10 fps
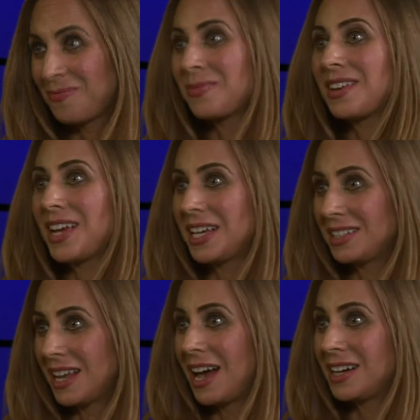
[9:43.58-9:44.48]
because it's about
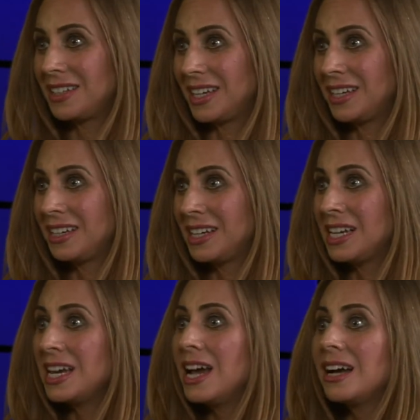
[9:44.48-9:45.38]
being comfortable in your
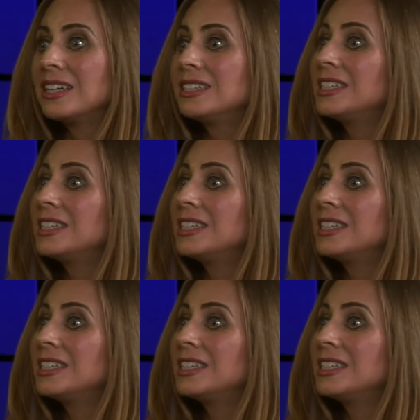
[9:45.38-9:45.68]
own skin.